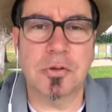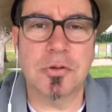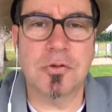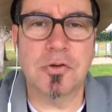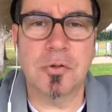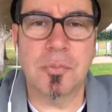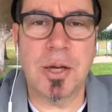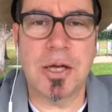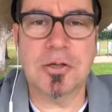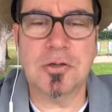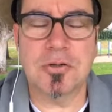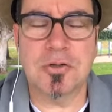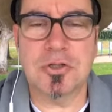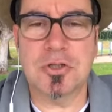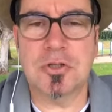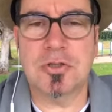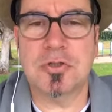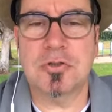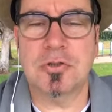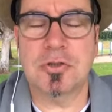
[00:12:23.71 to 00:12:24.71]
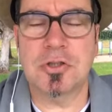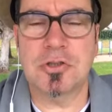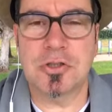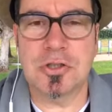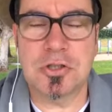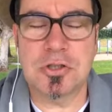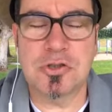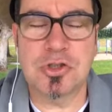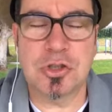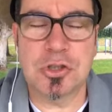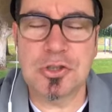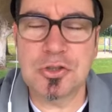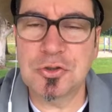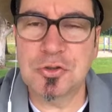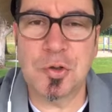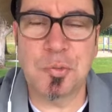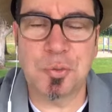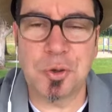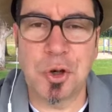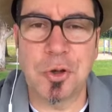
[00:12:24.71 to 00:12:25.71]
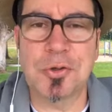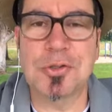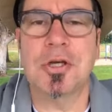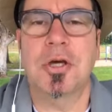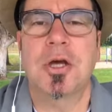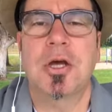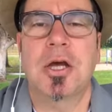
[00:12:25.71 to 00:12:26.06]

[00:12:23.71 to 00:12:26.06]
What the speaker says: Let's go back to the traditional approach.